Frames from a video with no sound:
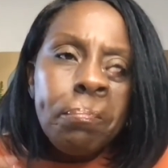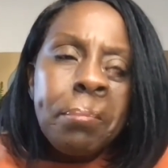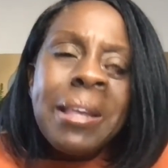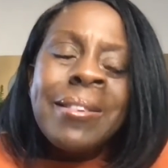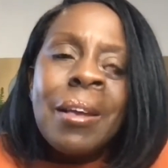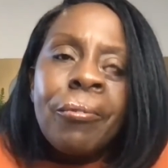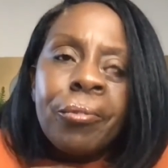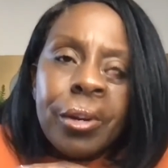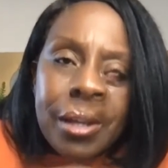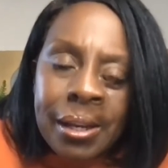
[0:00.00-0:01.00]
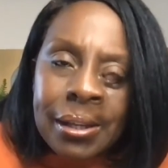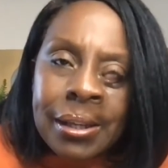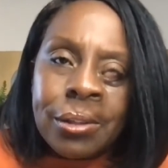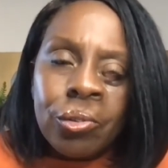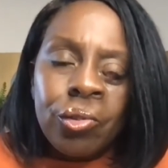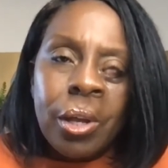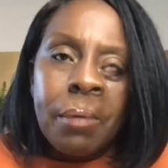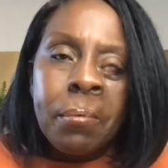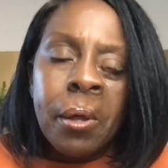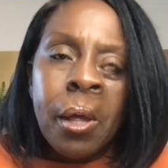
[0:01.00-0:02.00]
be different in
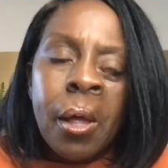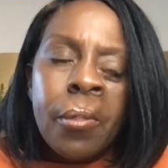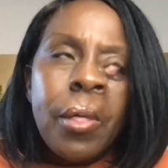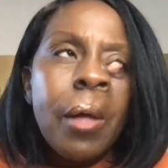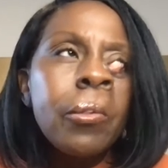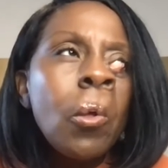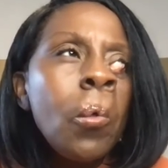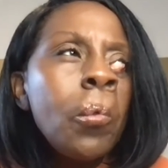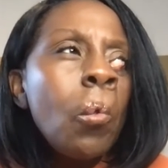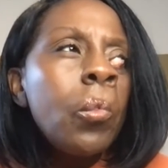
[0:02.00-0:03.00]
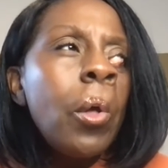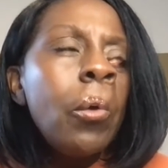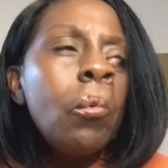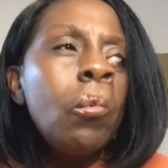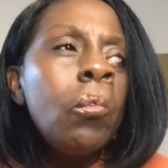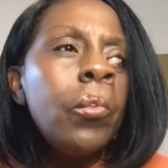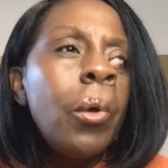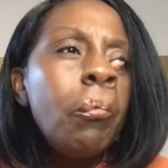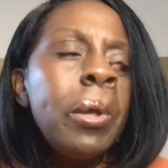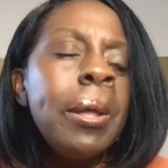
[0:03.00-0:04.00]
leadership, that
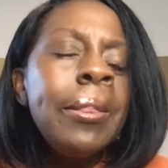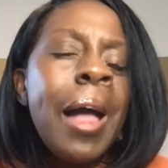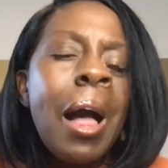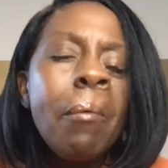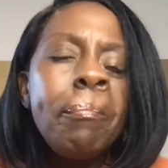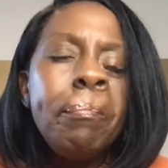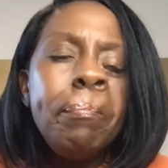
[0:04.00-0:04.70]
that we now